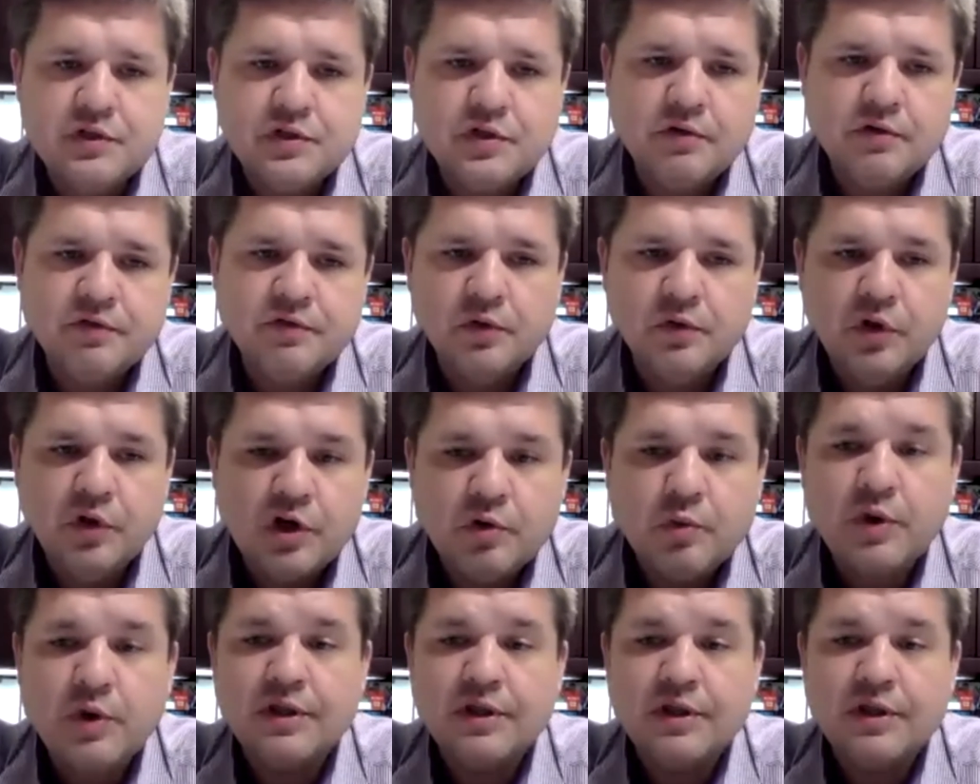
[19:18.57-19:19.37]
So if you
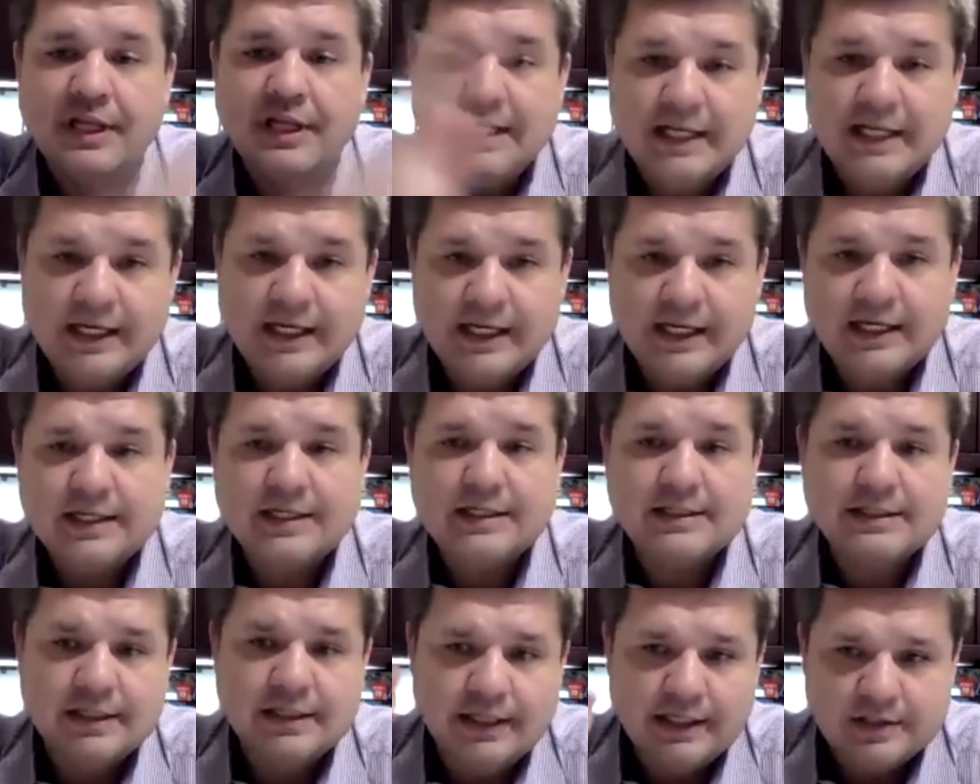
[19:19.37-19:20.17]
look where the need
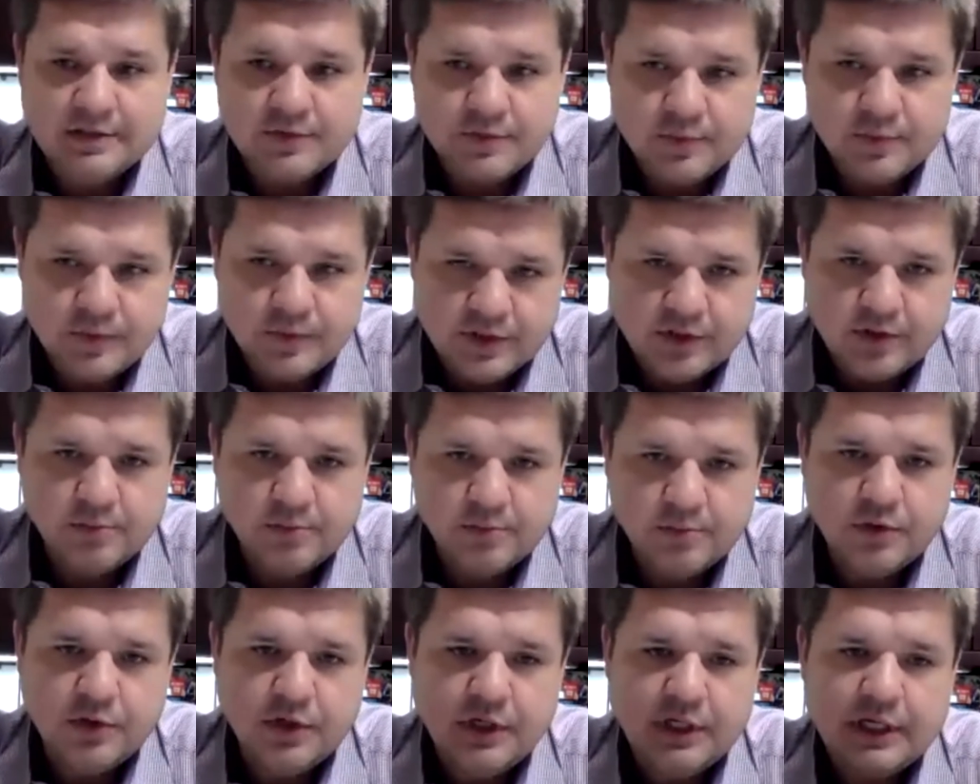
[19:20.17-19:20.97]
is, it's with
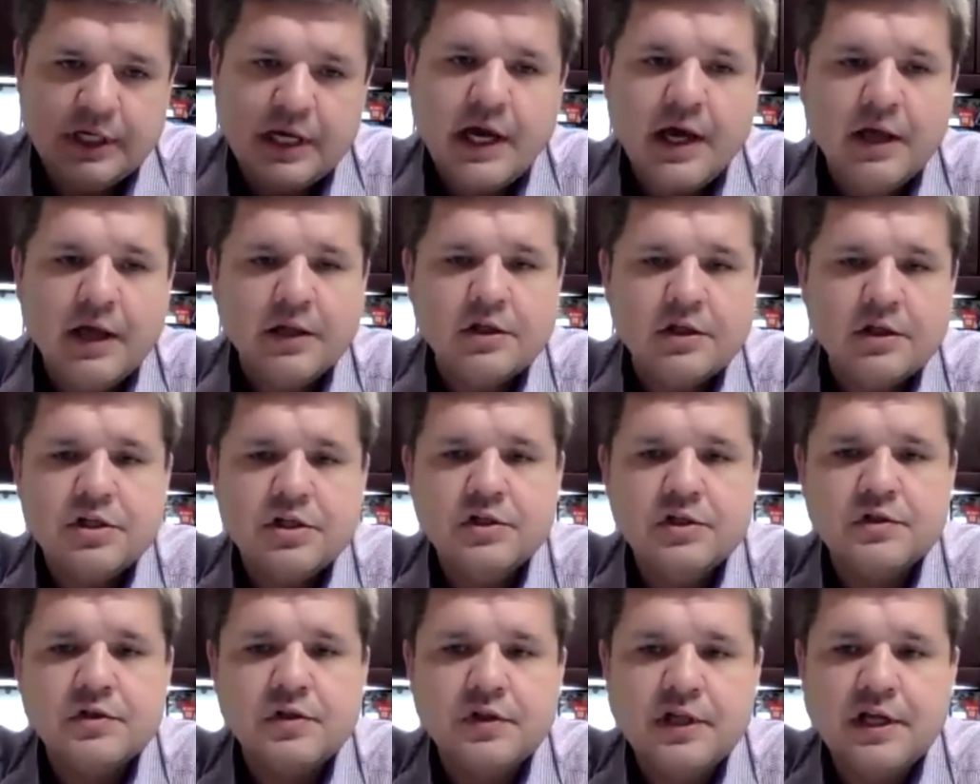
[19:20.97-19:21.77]
community
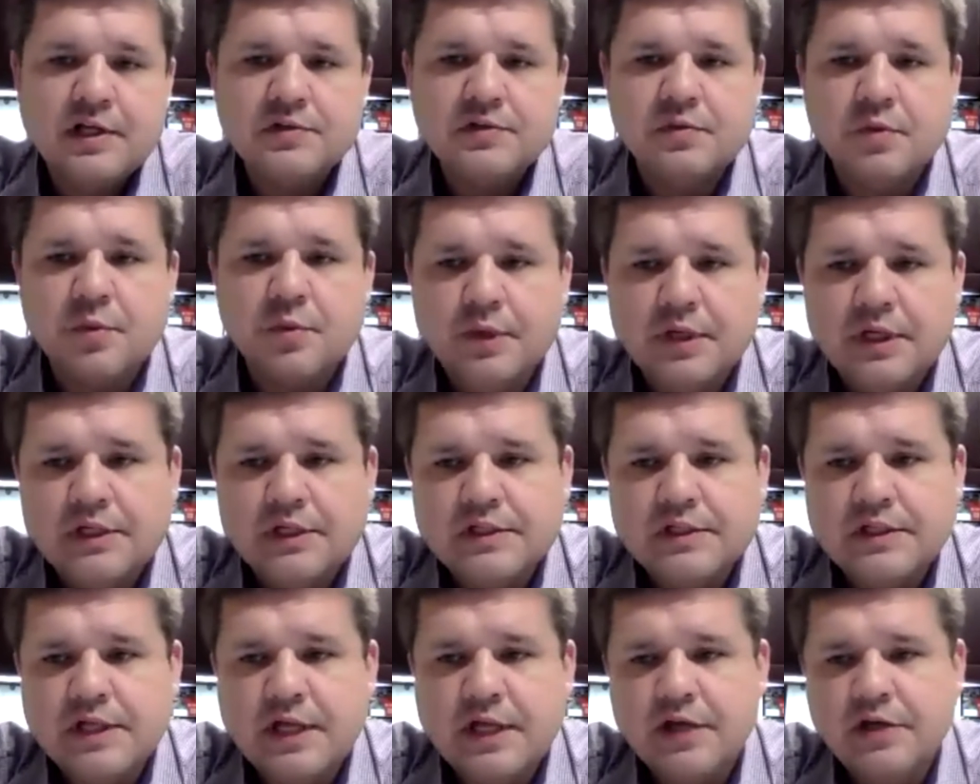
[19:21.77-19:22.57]
colleges. So that's where we
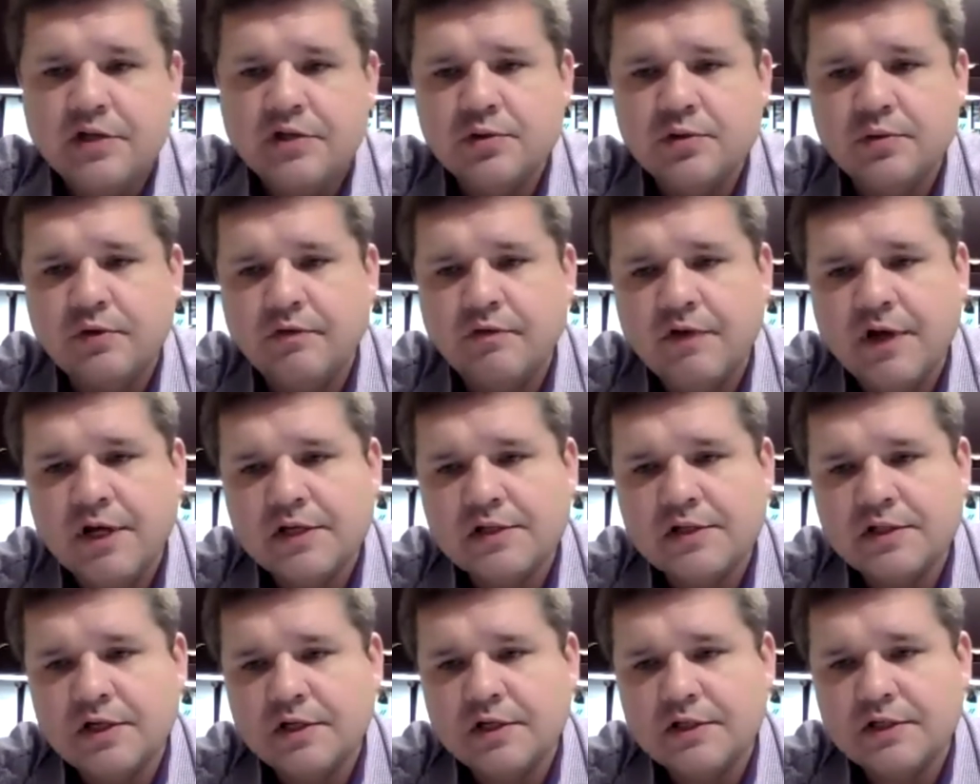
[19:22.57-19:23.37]
decided to
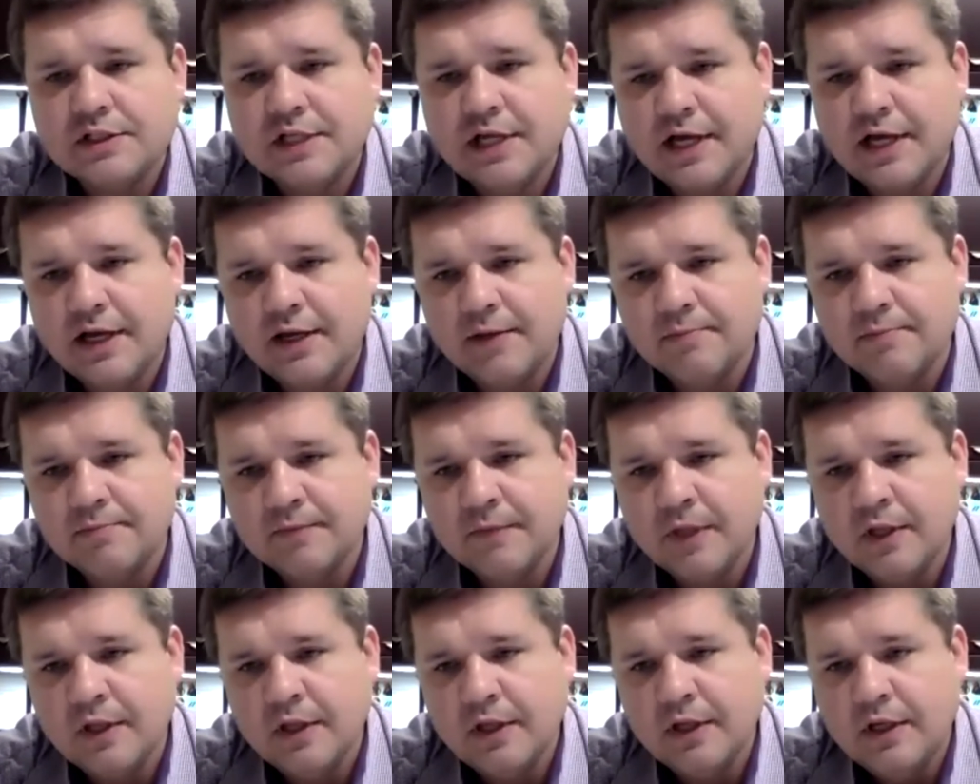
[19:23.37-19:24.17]
invest our
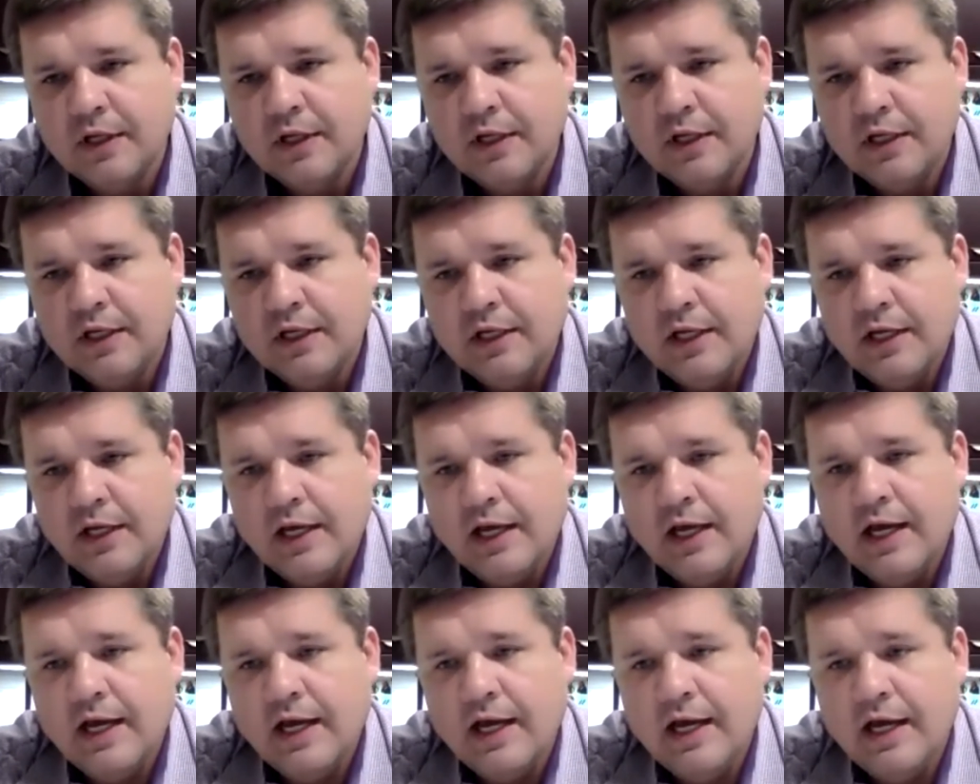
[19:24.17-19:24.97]

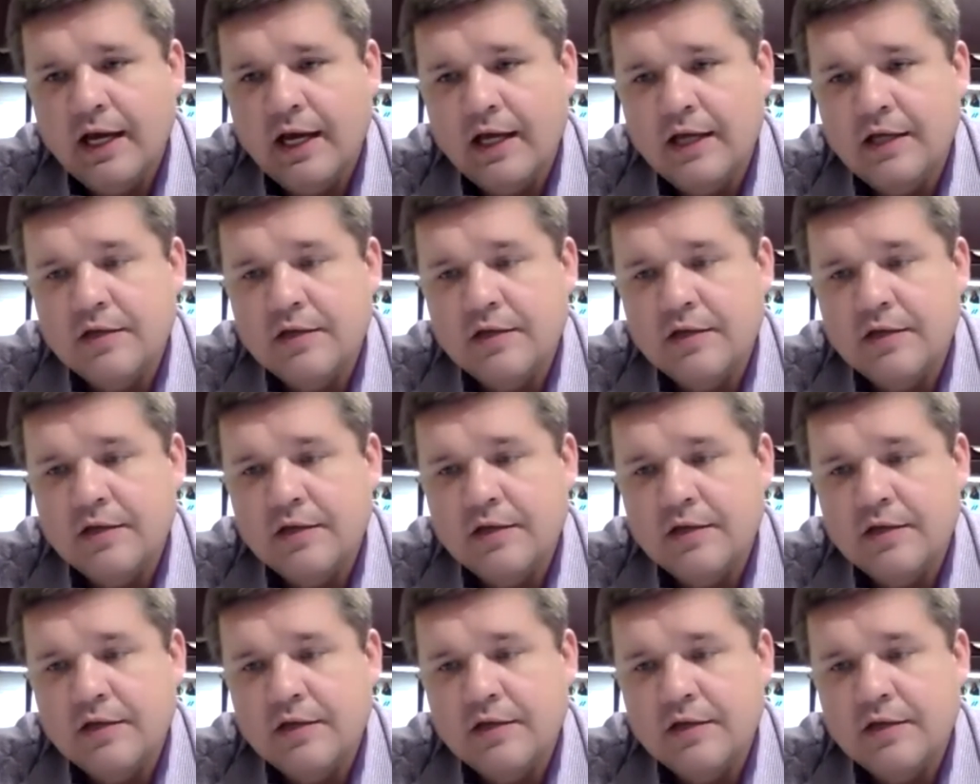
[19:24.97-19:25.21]
time.